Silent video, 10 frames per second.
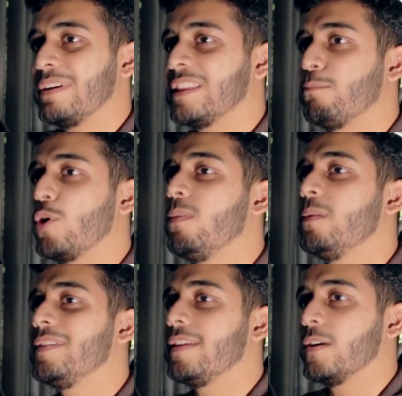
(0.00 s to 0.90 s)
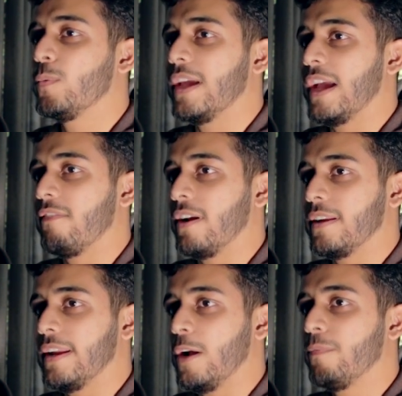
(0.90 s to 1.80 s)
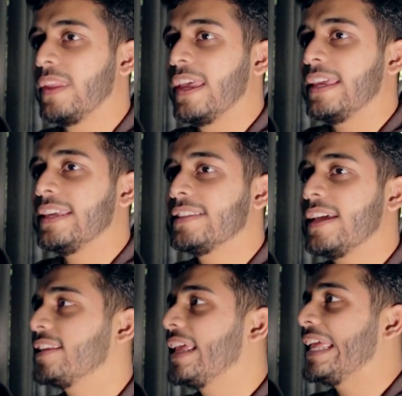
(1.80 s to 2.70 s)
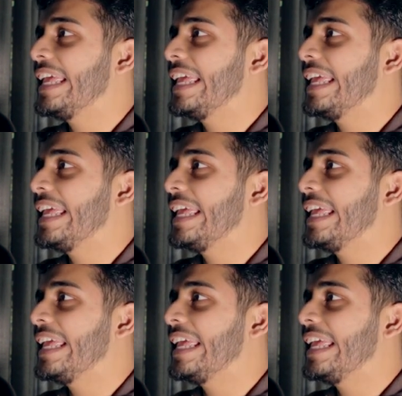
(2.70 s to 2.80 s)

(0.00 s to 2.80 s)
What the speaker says: But the problem here we have right now is that